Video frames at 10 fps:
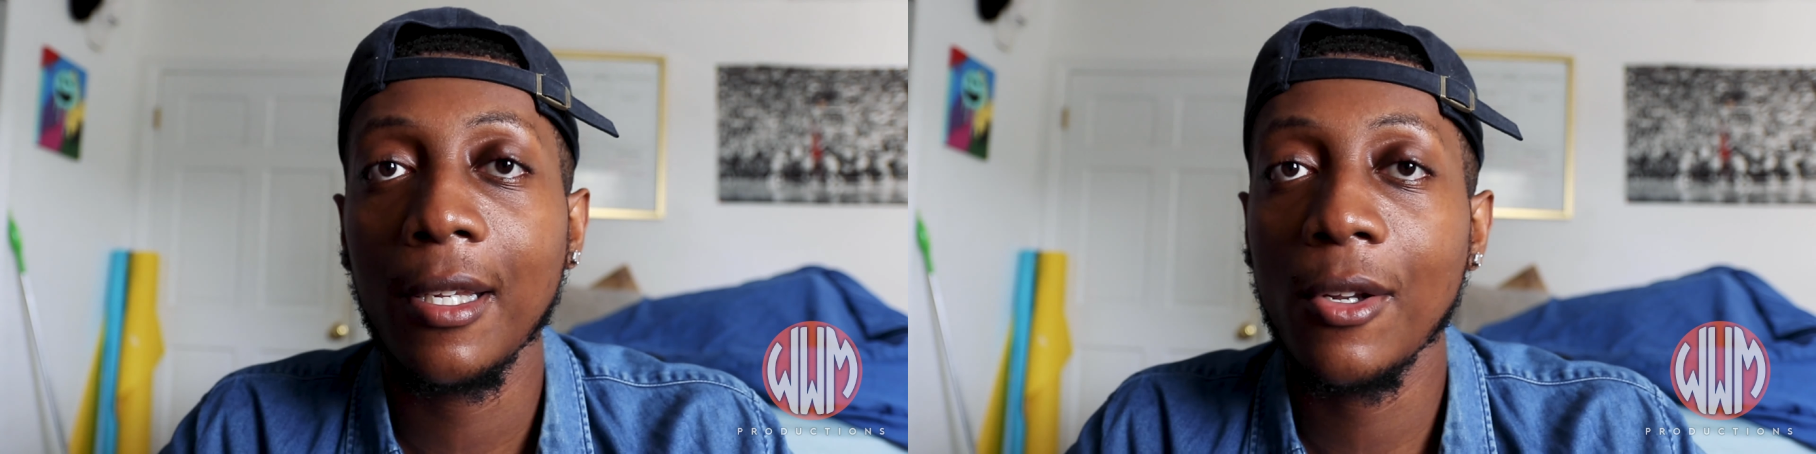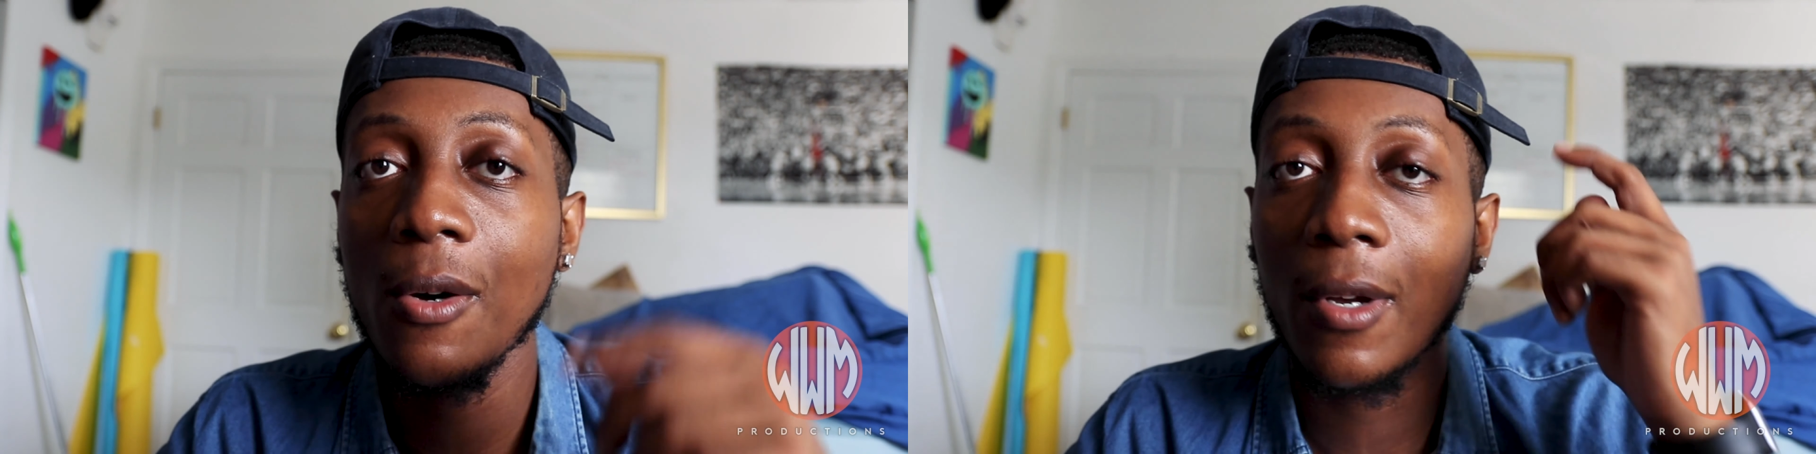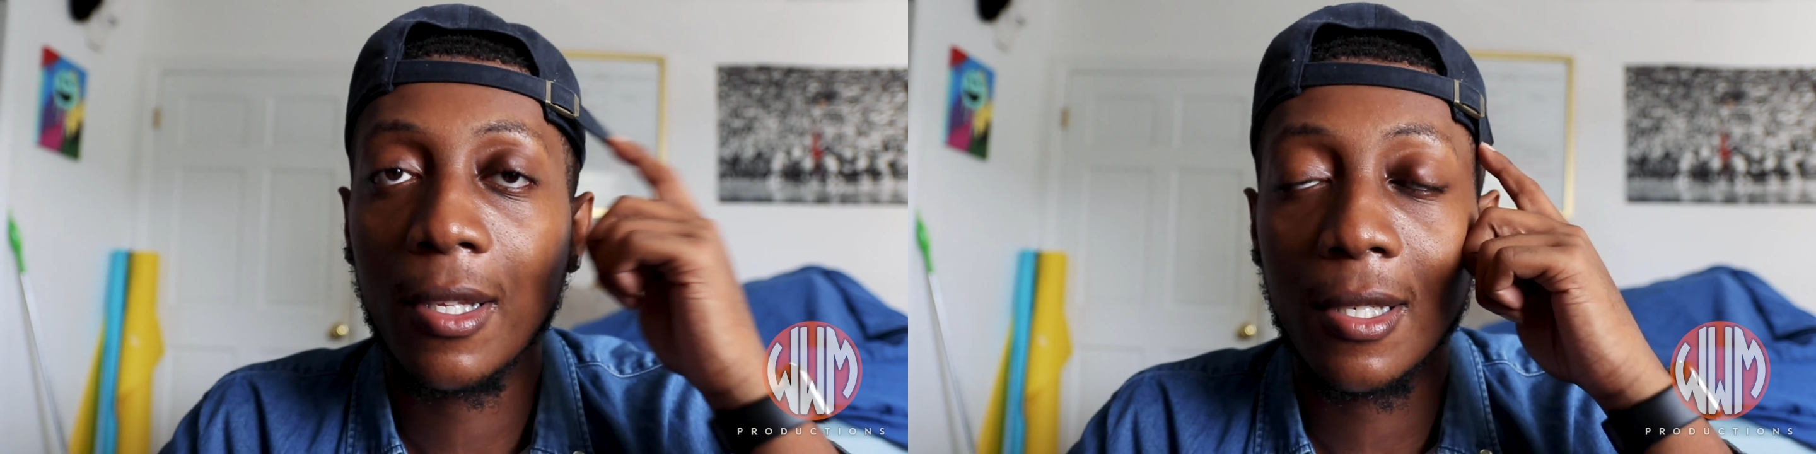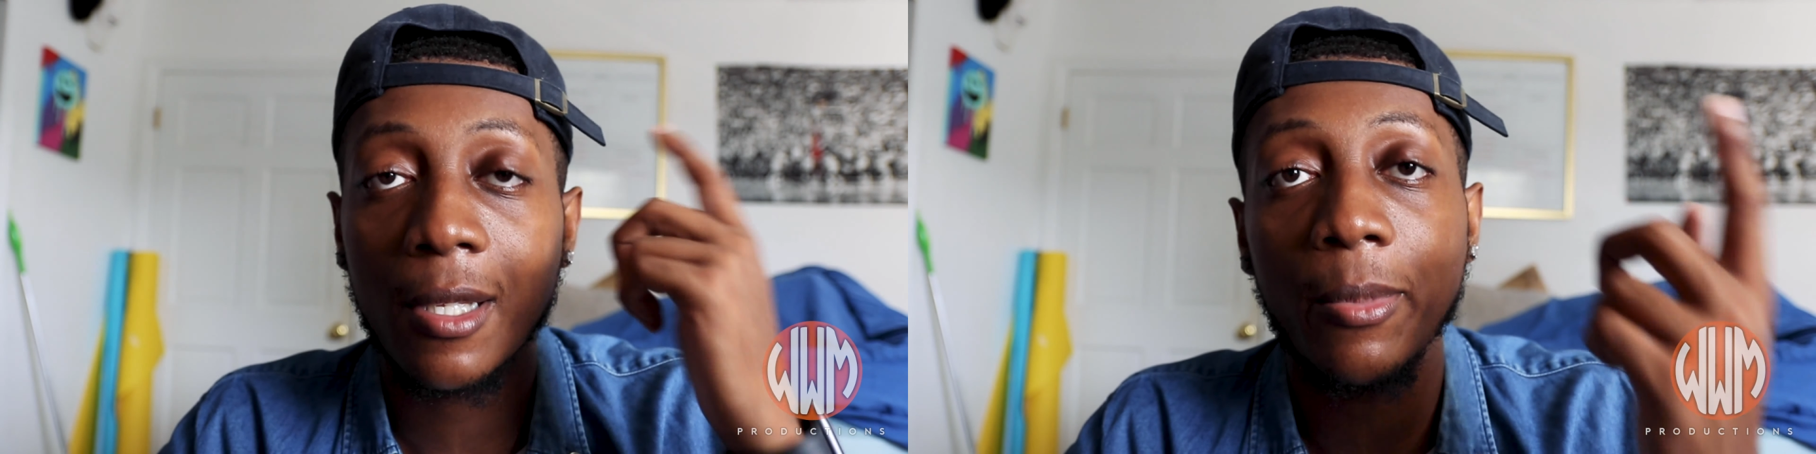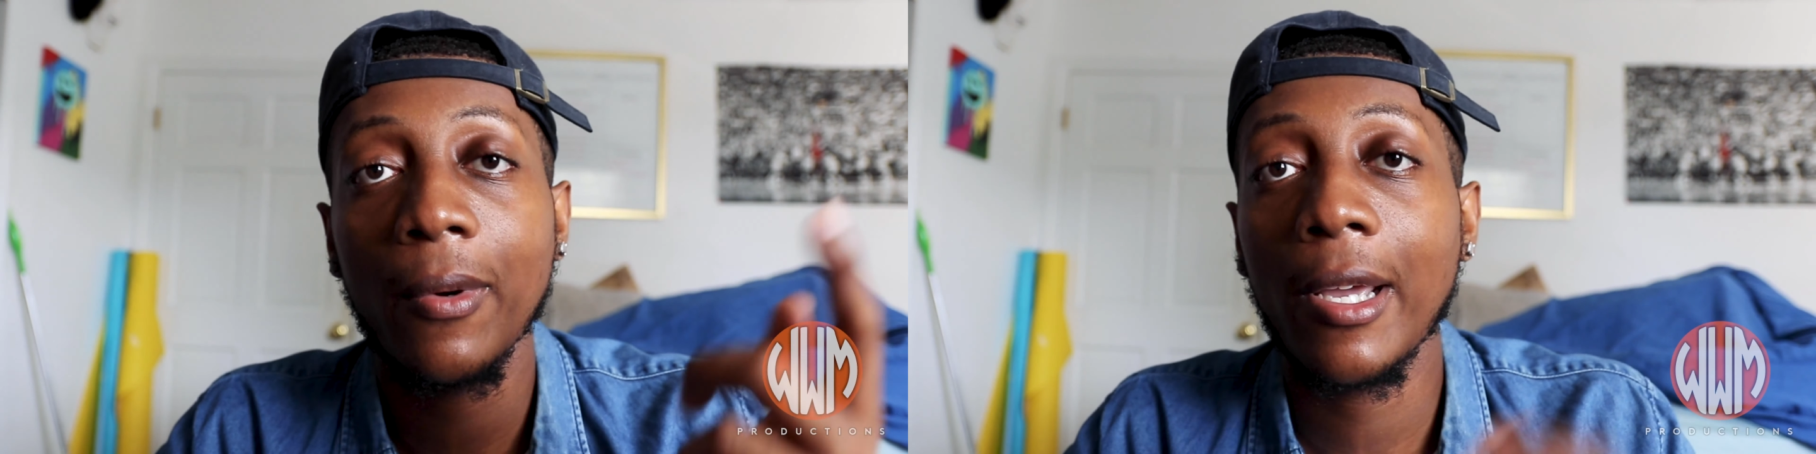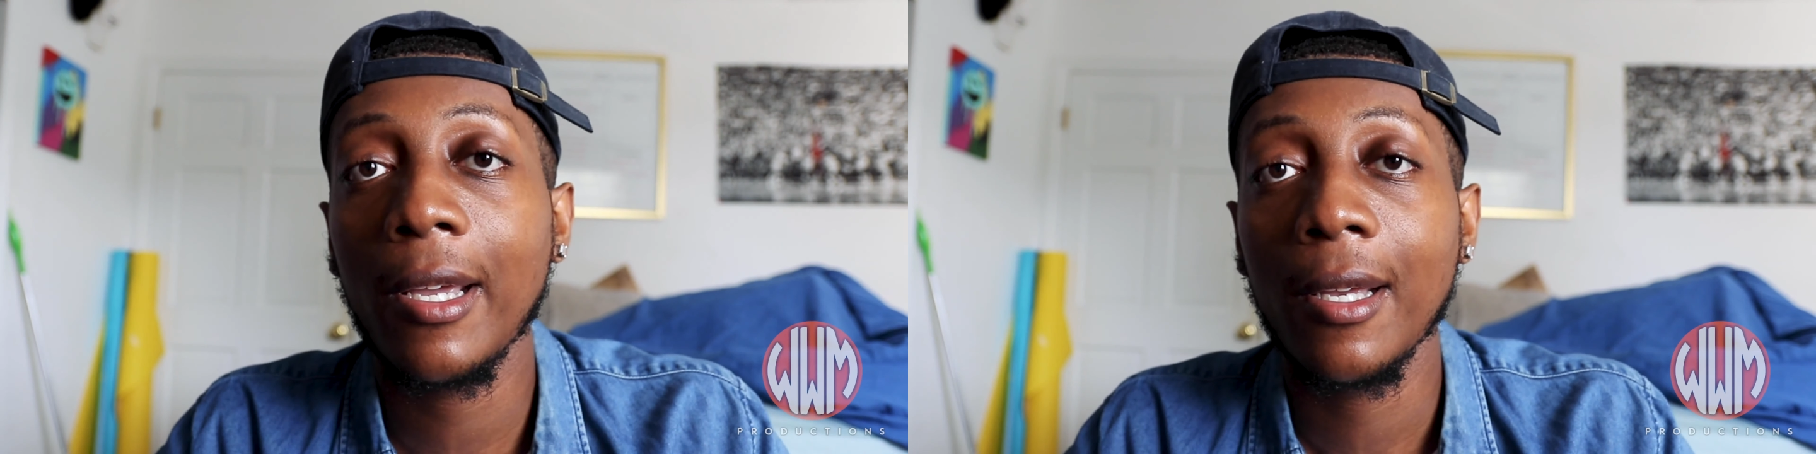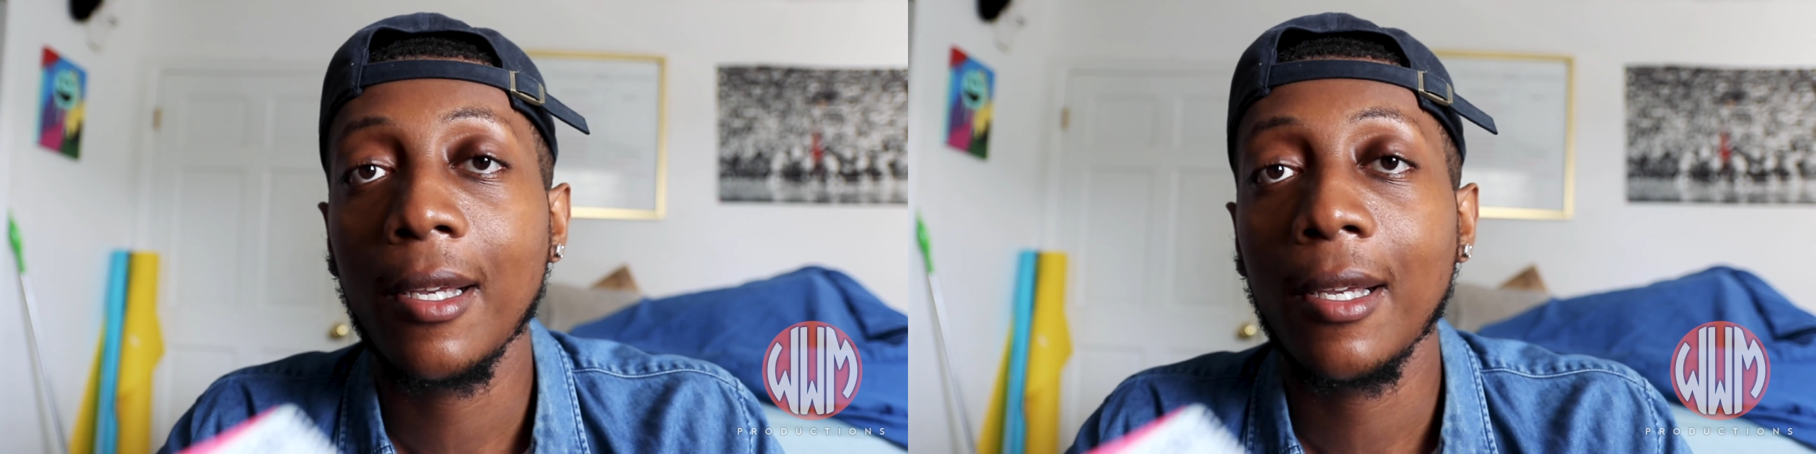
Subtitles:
and you don't want it to slip away,